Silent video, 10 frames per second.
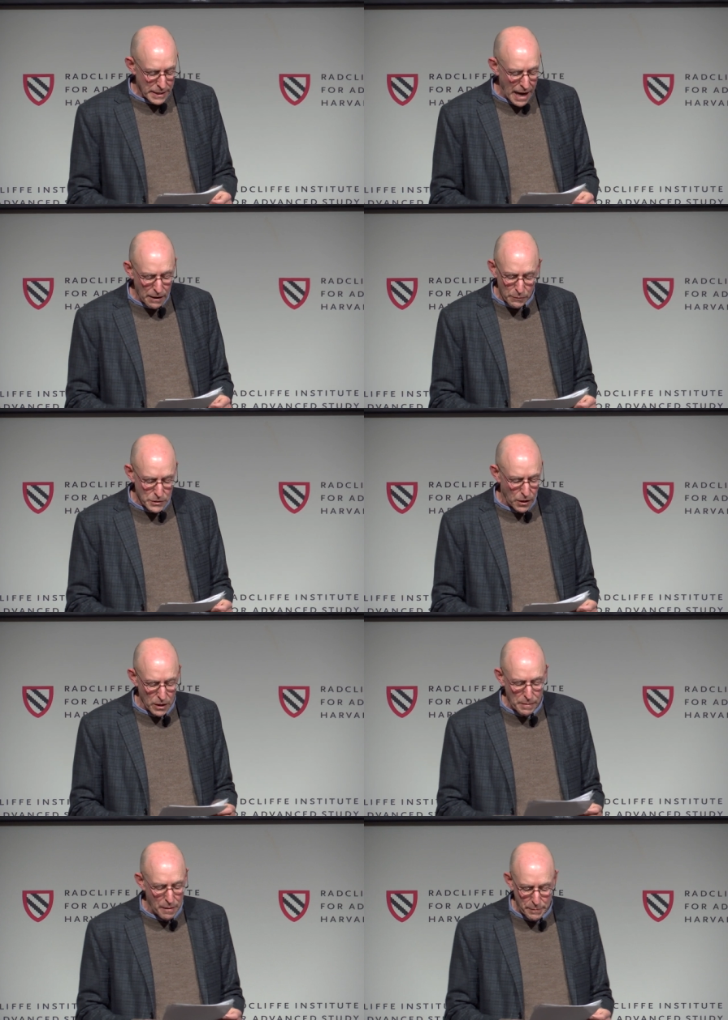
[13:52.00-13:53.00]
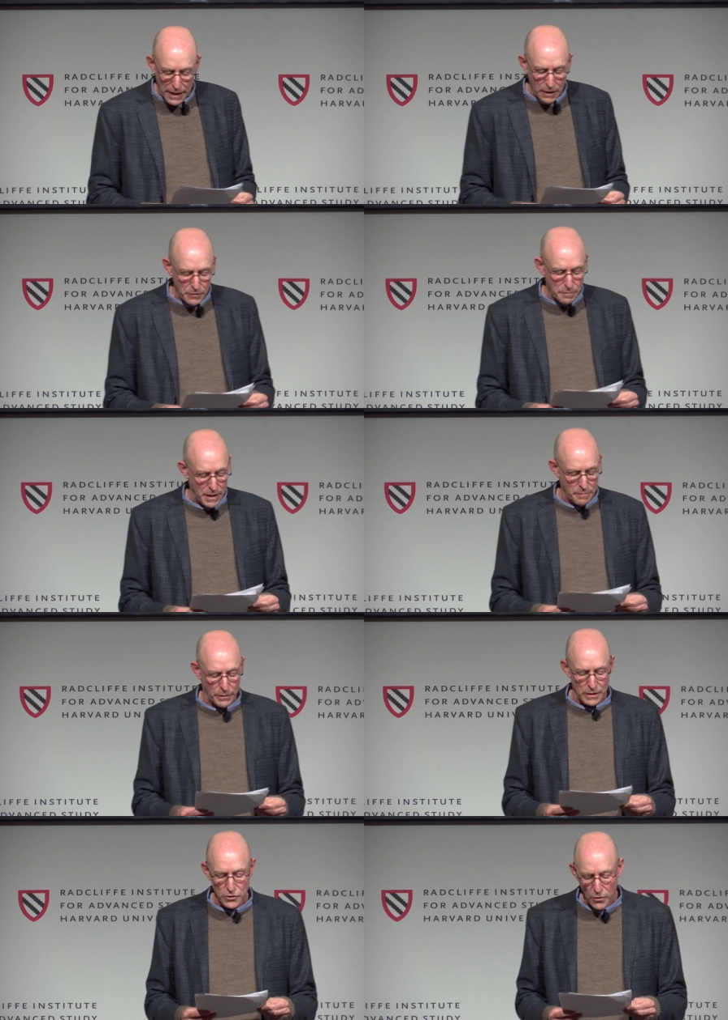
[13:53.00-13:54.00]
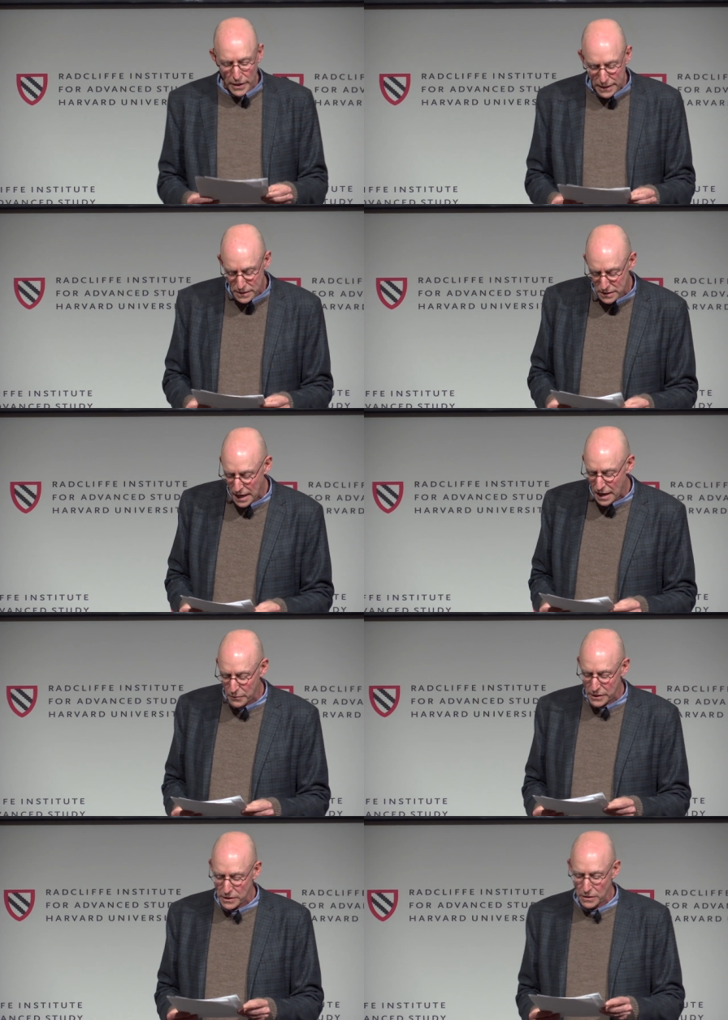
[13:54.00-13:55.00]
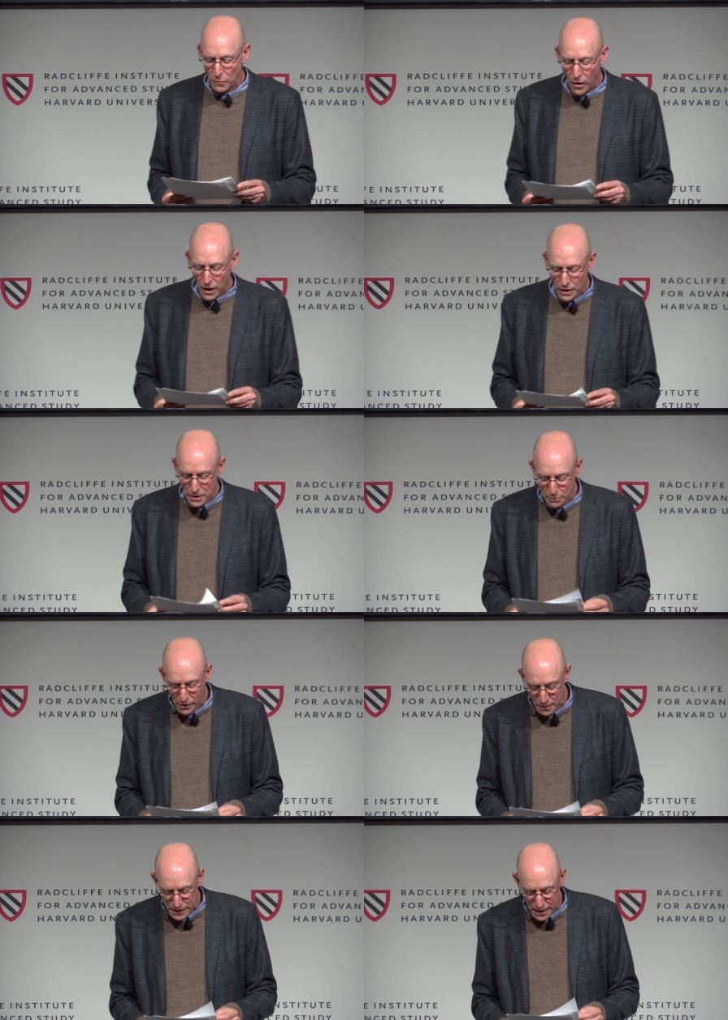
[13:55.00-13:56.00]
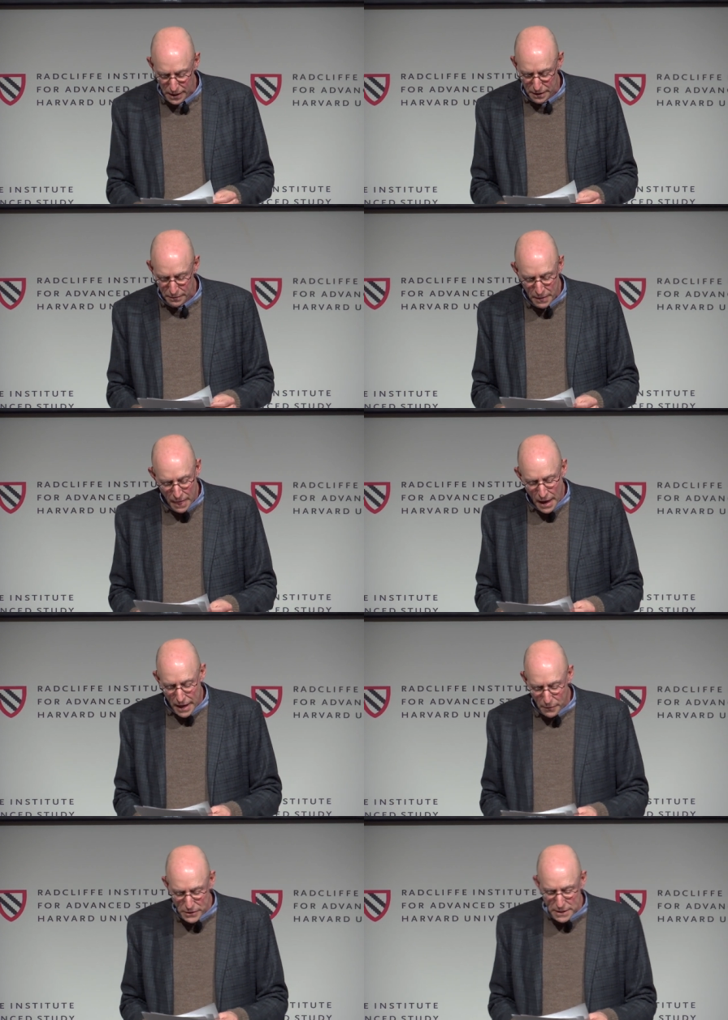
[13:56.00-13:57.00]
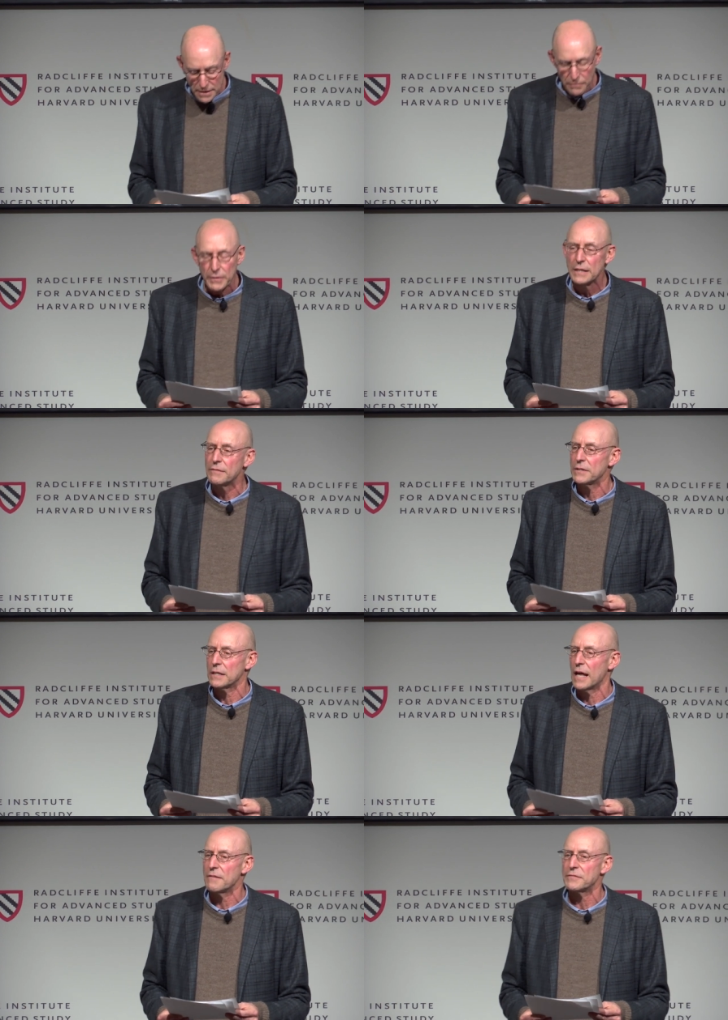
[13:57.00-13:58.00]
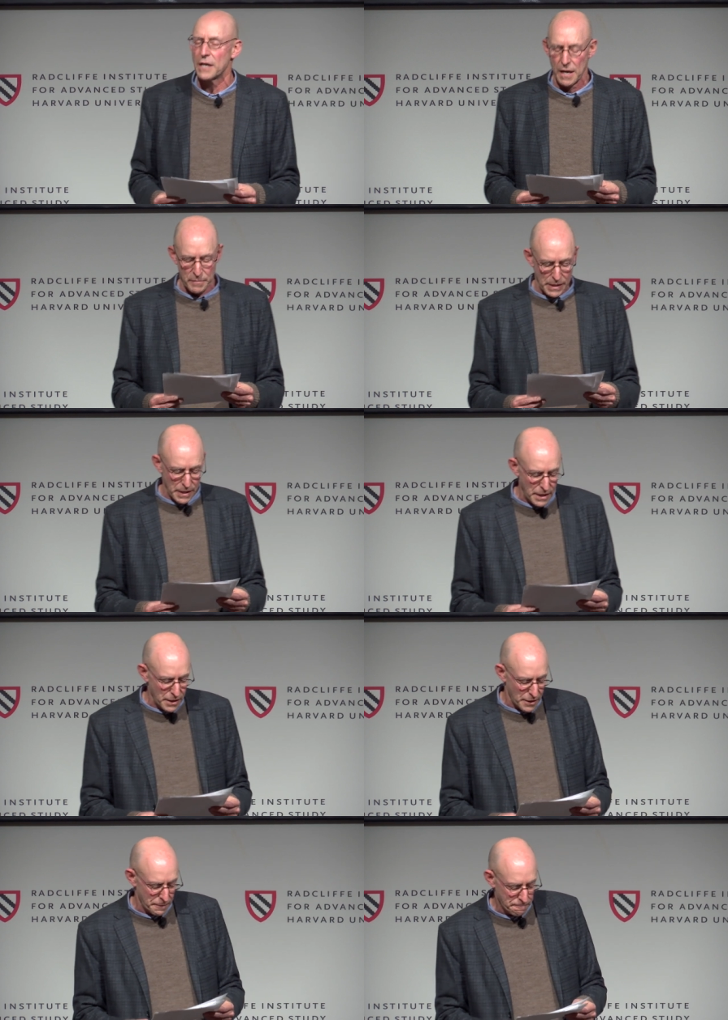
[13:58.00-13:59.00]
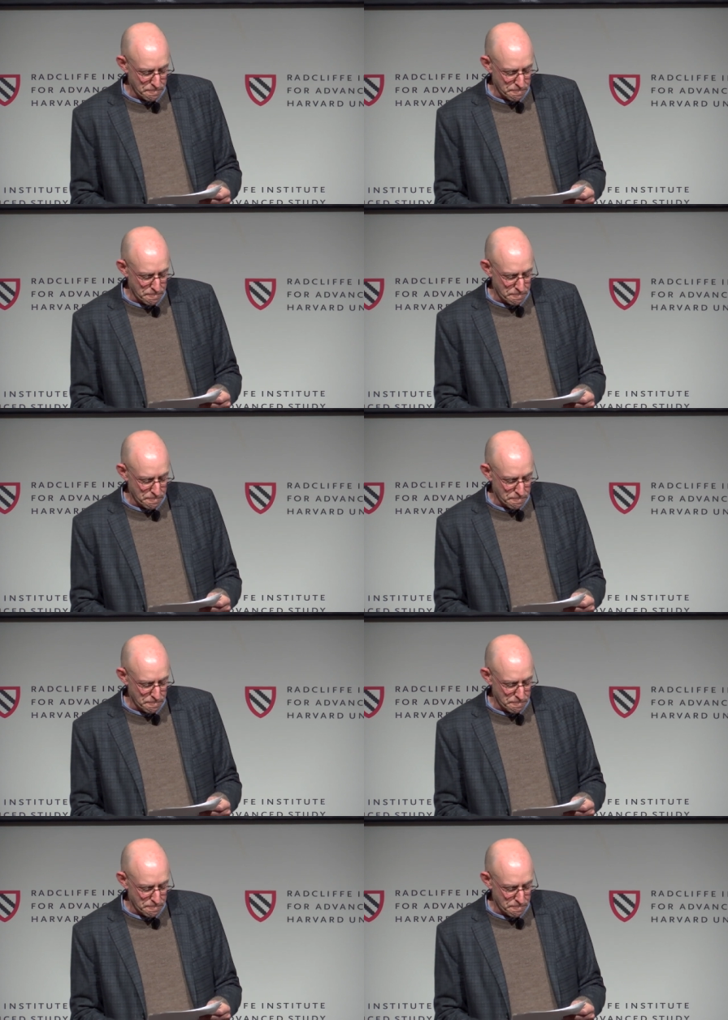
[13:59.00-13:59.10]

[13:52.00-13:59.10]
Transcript: now it was all about being with people, enjoying his sandwich and the walk on the promenade. It was as if we lived a lifetime in a year.